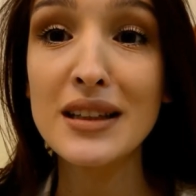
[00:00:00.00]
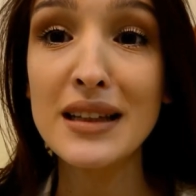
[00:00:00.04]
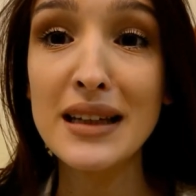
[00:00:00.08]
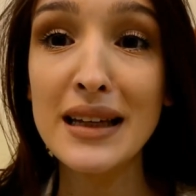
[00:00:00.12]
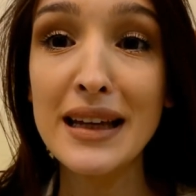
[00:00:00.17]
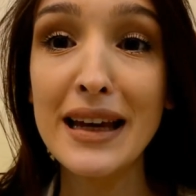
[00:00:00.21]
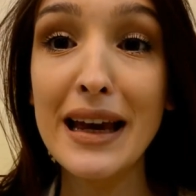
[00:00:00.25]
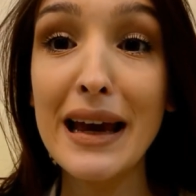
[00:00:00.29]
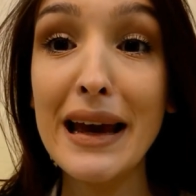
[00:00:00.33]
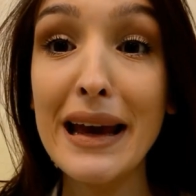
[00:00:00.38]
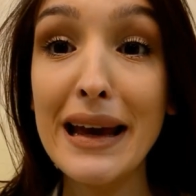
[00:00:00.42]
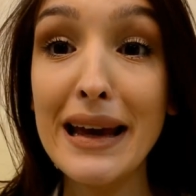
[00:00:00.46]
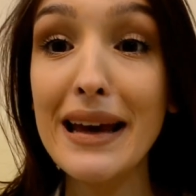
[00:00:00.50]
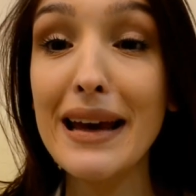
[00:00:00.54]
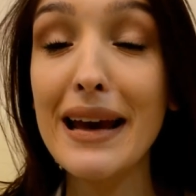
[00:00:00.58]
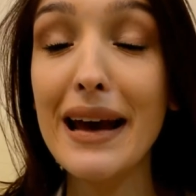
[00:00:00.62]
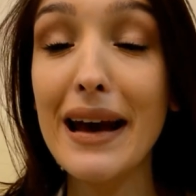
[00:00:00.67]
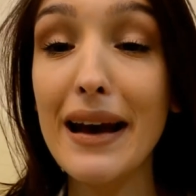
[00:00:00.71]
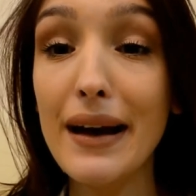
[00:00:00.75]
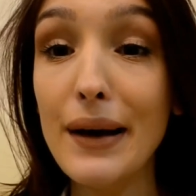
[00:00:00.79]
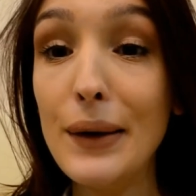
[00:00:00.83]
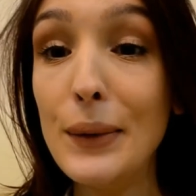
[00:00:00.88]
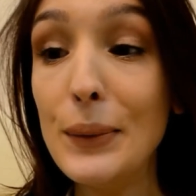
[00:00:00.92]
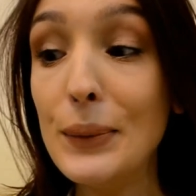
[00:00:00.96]

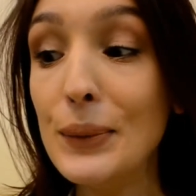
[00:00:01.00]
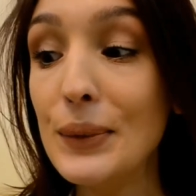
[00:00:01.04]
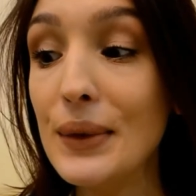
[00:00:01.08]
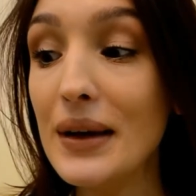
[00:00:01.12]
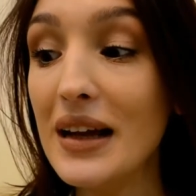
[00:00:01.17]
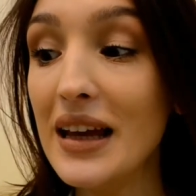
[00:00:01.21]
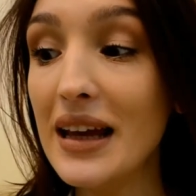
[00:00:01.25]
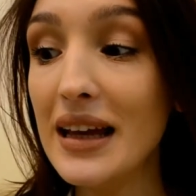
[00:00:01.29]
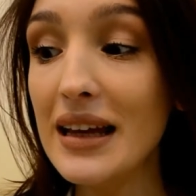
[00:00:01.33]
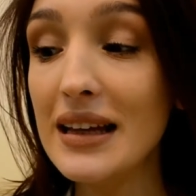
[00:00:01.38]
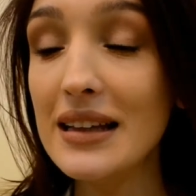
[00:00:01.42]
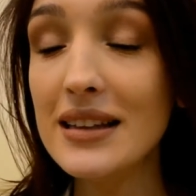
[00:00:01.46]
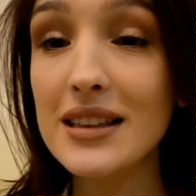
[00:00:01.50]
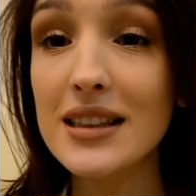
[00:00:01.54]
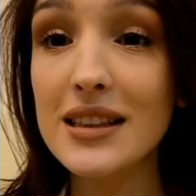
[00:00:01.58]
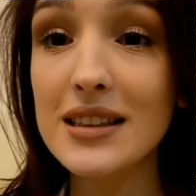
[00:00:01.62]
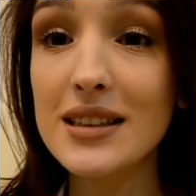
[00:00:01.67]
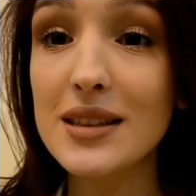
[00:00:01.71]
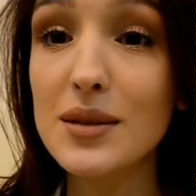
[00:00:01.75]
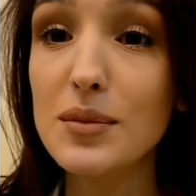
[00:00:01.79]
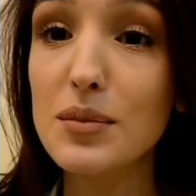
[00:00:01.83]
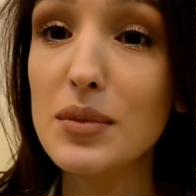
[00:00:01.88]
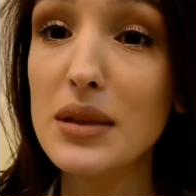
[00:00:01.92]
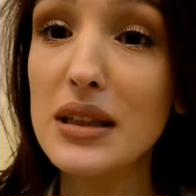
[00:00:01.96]
a.m. and
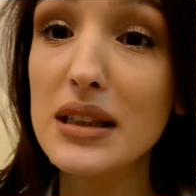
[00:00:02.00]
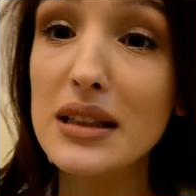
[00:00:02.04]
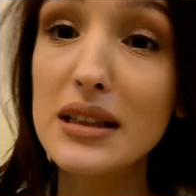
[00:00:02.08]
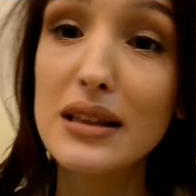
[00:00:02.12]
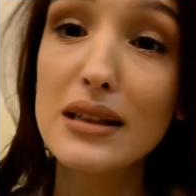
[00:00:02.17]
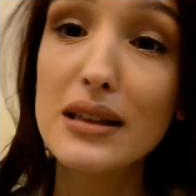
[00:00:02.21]
it's been